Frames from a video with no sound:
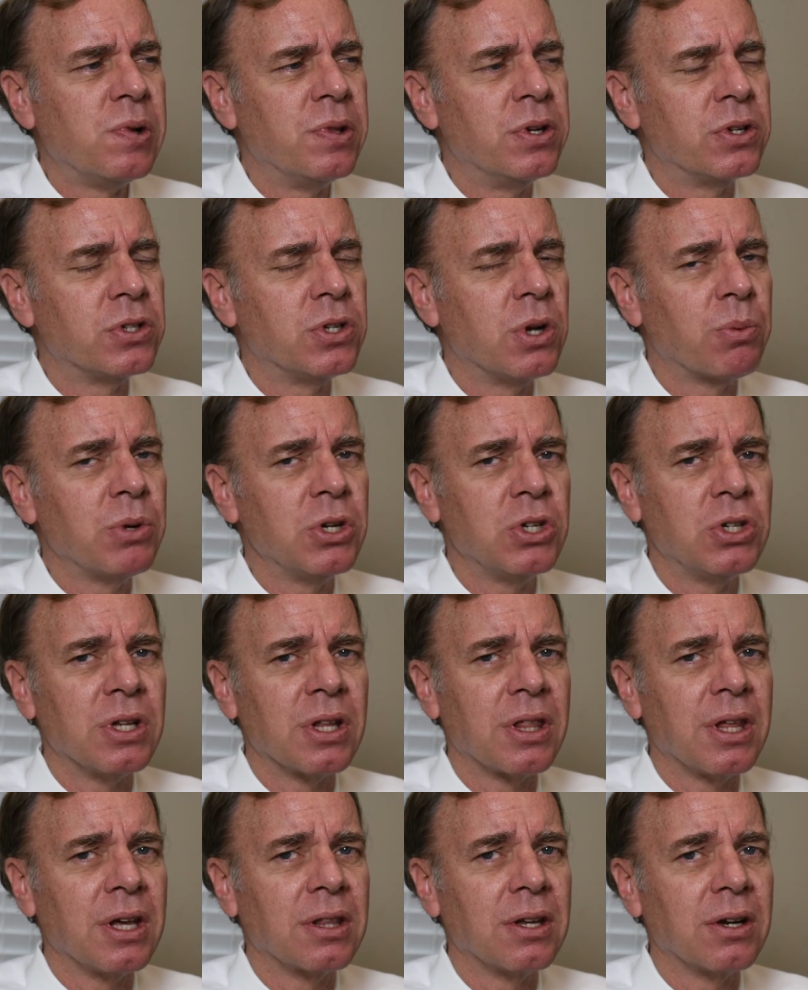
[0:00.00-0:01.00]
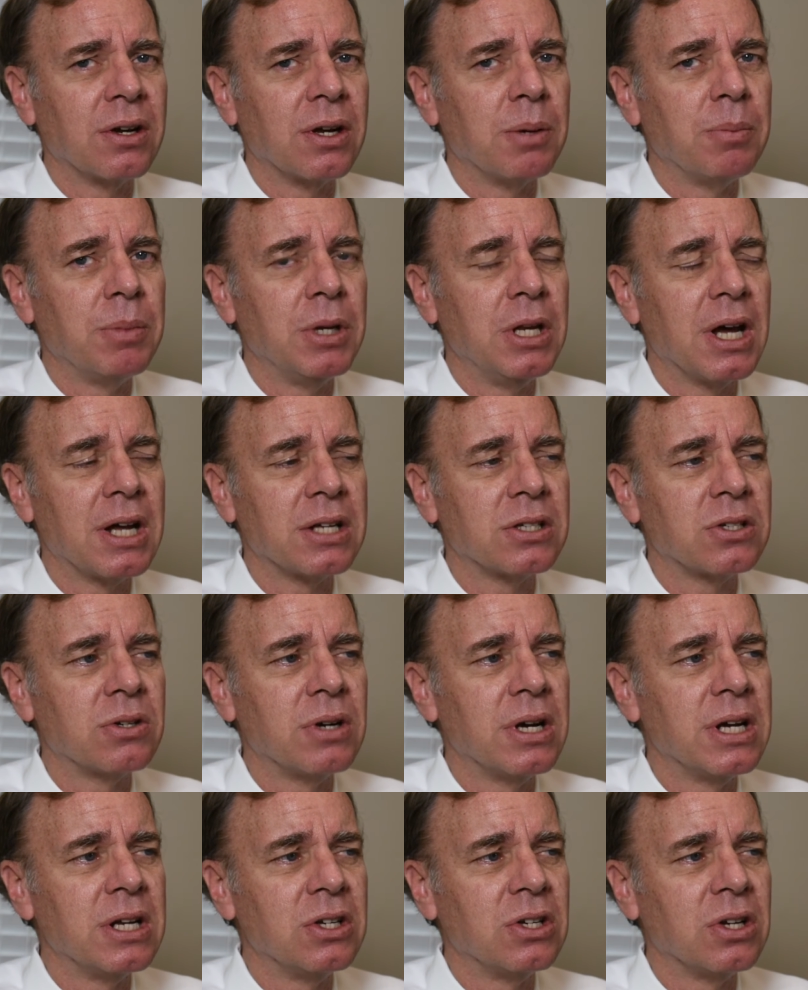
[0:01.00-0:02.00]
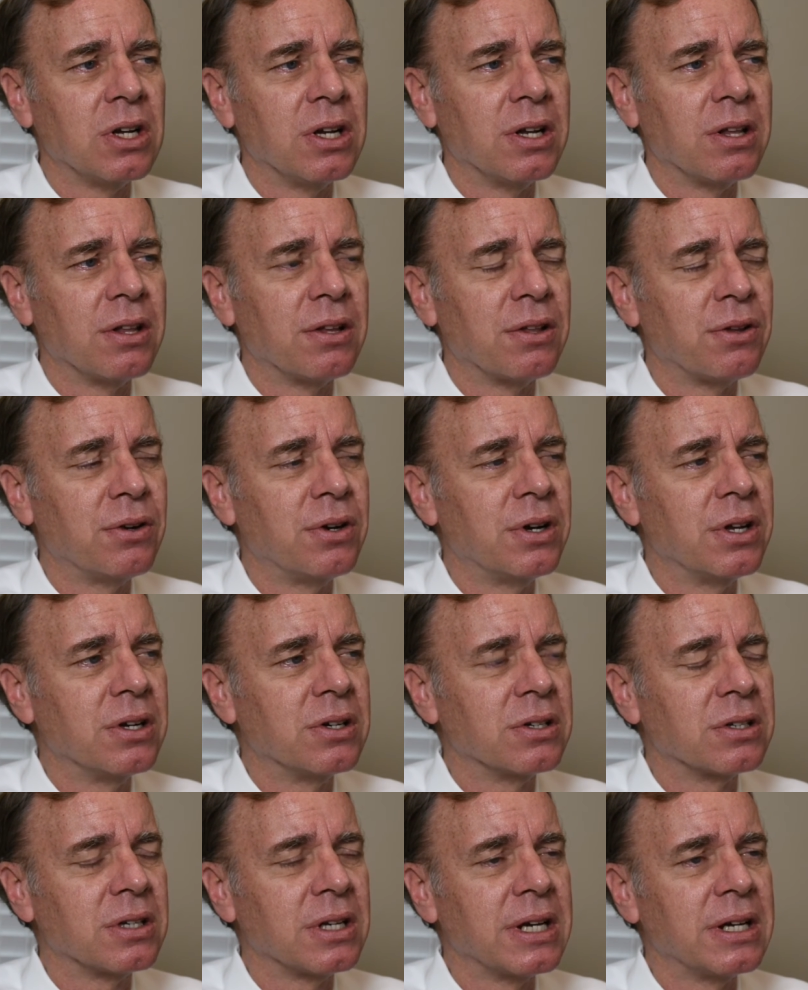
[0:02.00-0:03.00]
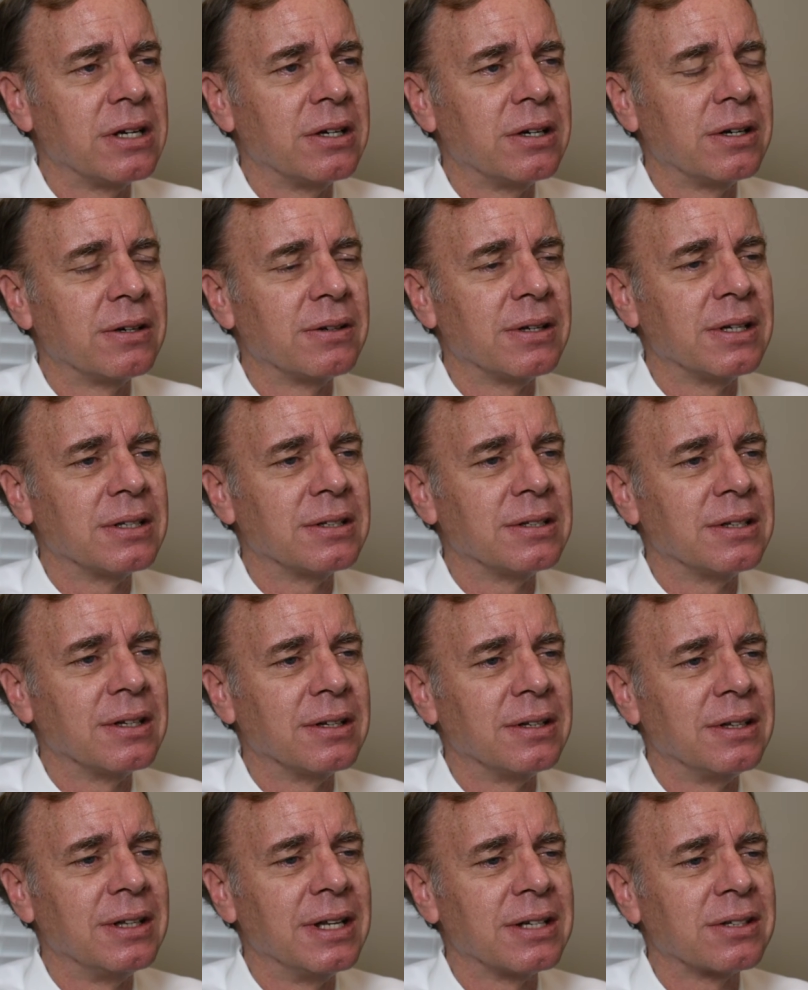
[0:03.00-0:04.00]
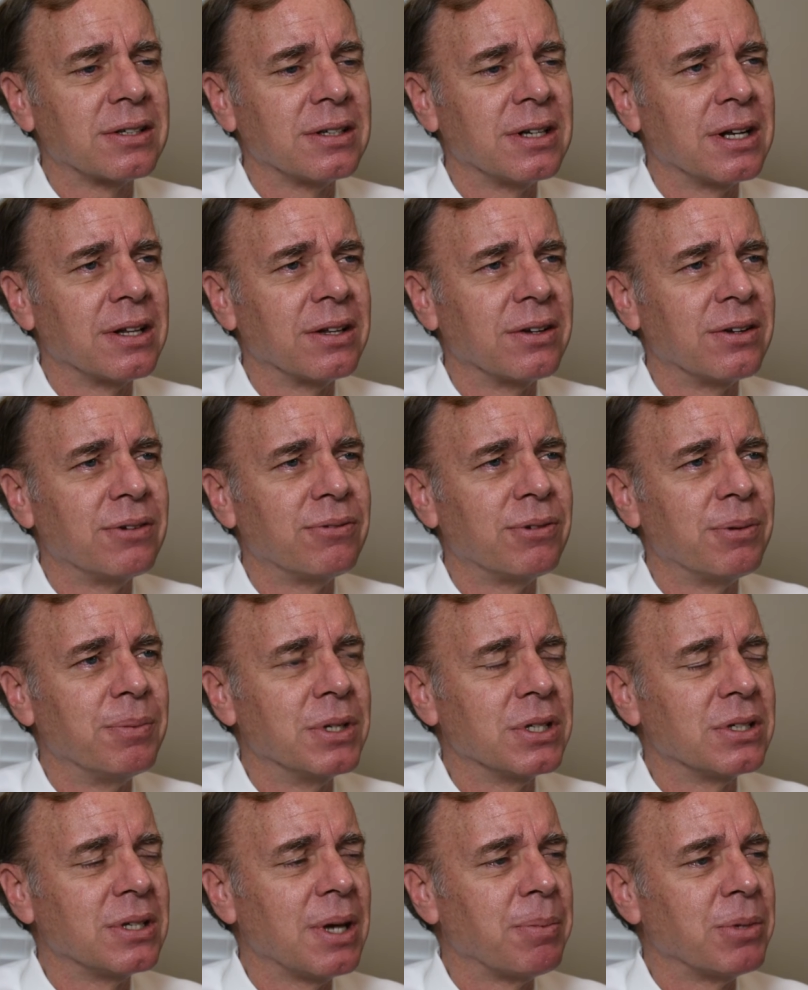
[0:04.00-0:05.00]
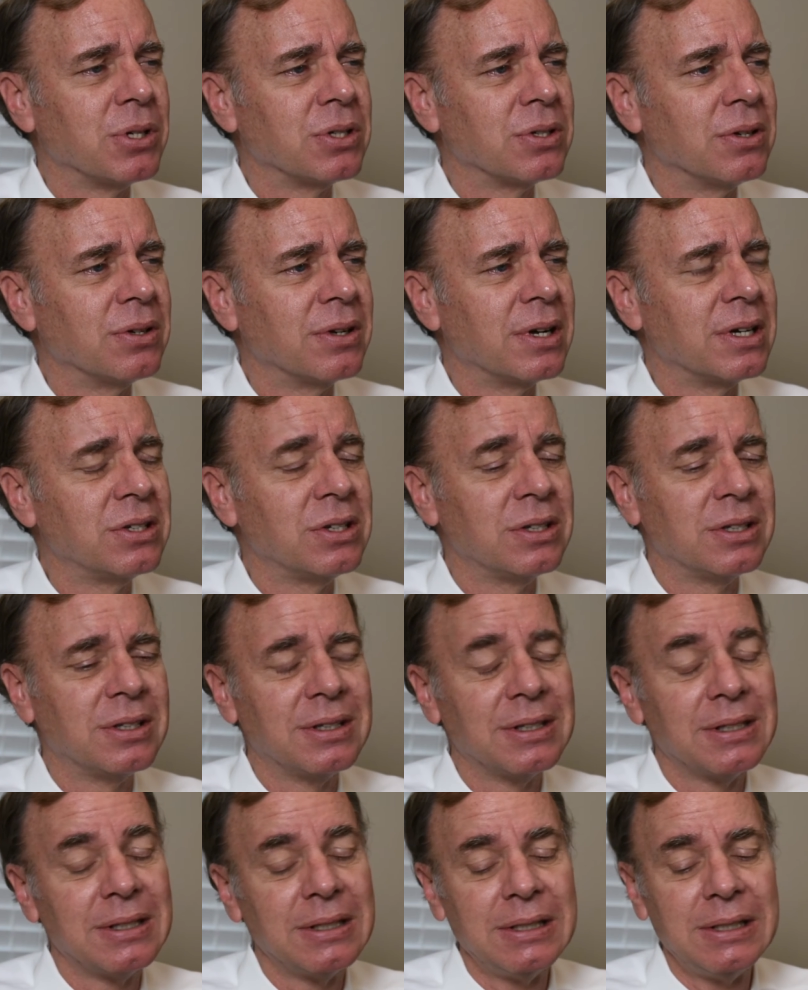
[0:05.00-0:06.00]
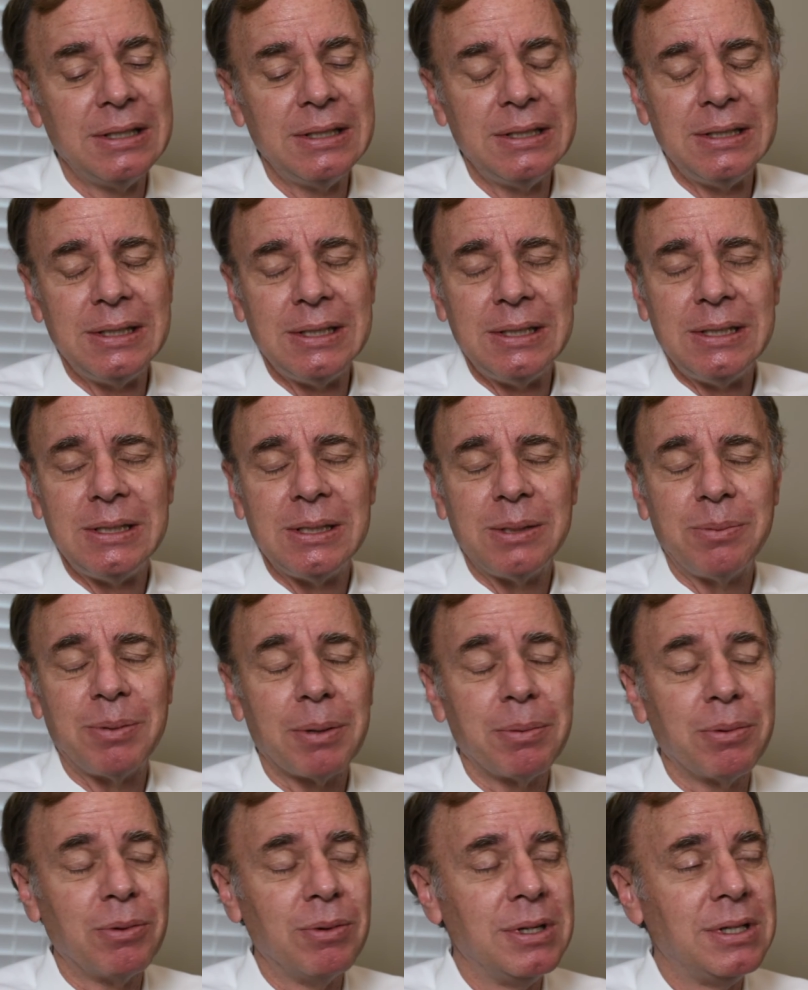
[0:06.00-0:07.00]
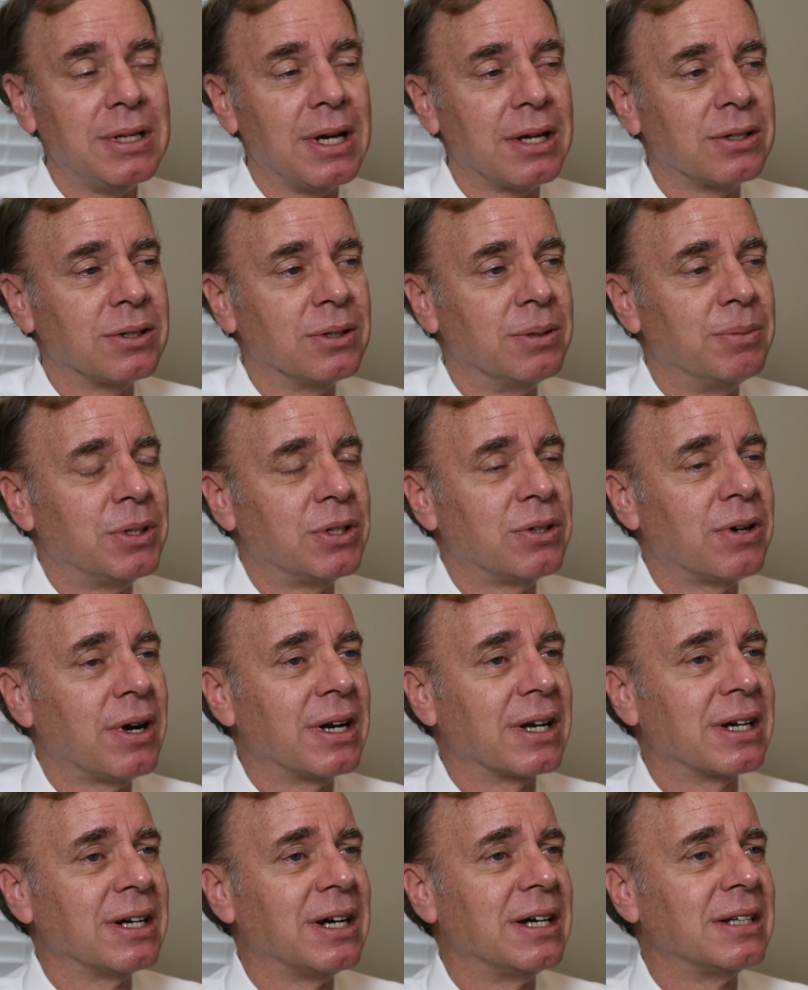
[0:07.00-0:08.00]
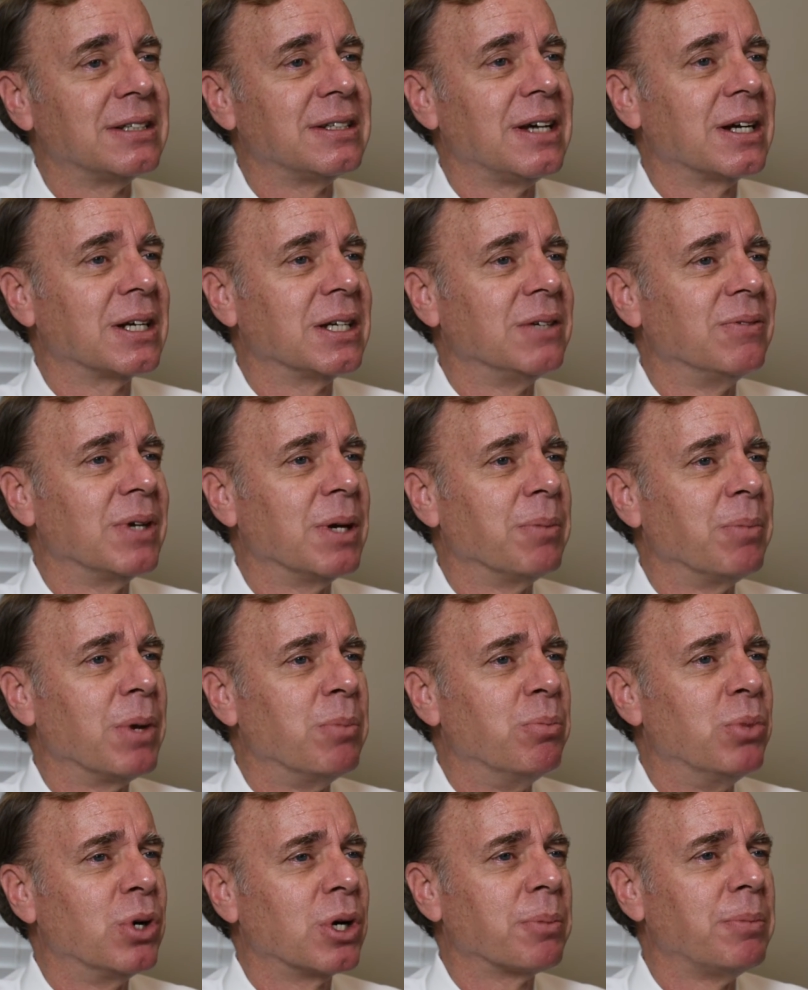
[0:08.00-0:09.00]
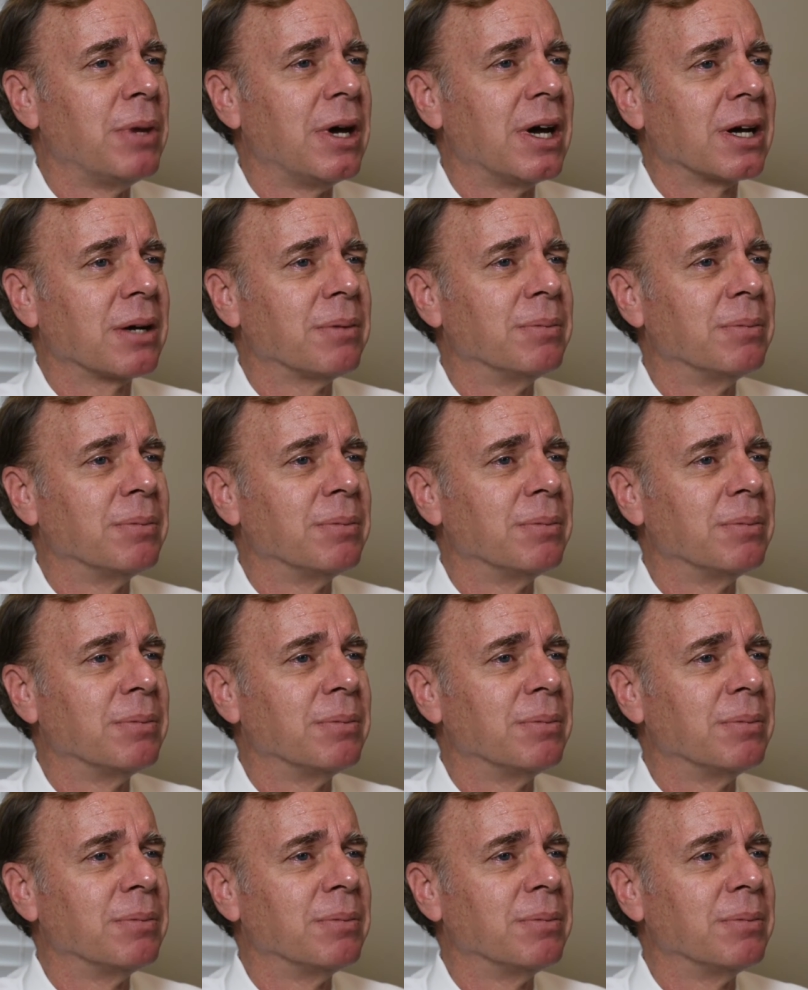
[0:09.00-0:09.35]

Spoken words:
there's no reason to think they're going to be not strange another 30 years later. That's a lesson I learned from this episode. I should probably reach out to him and try to contact him and get my book back,